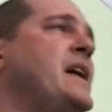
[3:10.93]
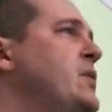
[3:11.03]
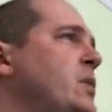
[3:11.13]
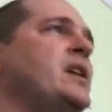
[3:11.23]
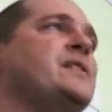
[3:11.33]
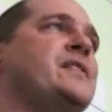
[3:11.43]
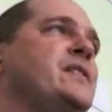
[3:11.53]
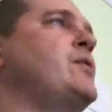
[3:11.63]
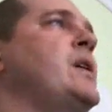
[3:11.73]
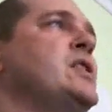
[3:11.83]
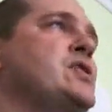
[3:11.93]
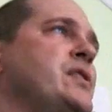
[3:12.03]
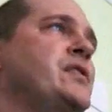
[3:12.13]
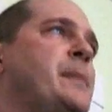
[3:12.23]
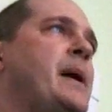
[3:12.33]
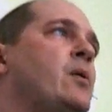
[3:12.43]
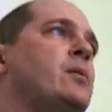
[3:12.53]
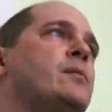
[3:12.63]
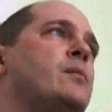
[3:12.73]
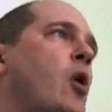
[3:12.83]
That's what arts integration is
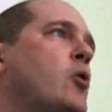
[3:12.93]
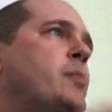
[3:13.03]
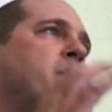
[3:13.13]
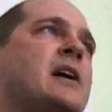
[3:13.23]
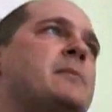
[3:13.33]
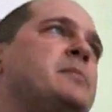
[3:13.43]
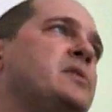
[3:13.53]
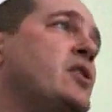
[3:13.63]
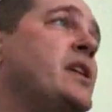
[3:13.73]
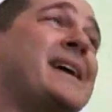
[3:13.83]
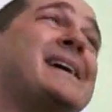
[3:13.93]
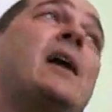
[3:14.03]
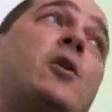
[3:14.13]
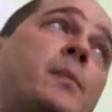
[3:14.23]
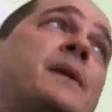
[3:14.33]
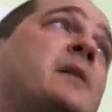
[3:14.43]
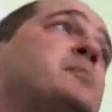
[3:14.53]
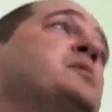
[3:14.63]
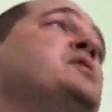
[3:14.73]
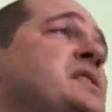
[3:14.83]
about, opening up learning and
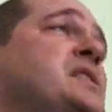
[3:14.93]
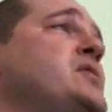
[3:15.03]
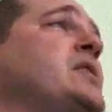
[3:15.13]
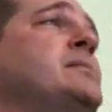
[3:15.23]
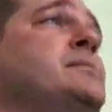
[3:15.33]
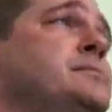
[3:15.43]
opening up your teaching.